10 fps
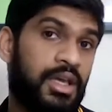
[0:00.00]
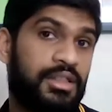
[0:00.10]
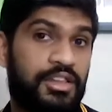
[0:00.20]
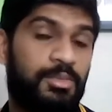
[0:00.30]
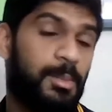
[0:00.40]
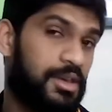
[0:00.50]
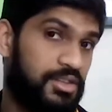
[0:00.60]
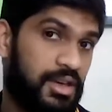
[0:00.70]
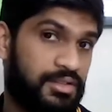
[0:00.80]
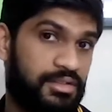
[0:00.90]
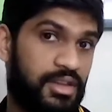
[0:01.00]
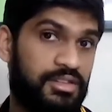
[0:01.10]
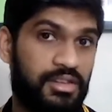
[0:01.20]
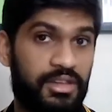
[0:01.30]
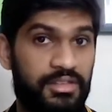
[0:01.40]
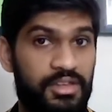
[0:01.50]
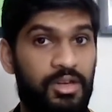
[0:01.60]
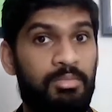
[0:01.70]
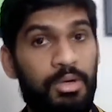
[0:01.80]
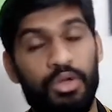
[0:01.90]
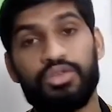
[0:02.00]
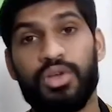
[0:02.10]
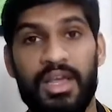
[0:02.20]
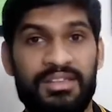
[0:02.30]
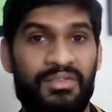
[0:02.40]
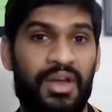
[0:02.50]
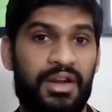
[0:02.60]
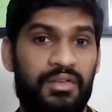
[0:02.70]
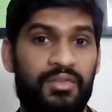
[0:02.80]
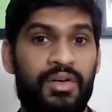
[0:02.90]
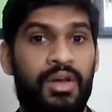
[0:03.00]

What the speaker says: This makes the exercise easier but also less effective.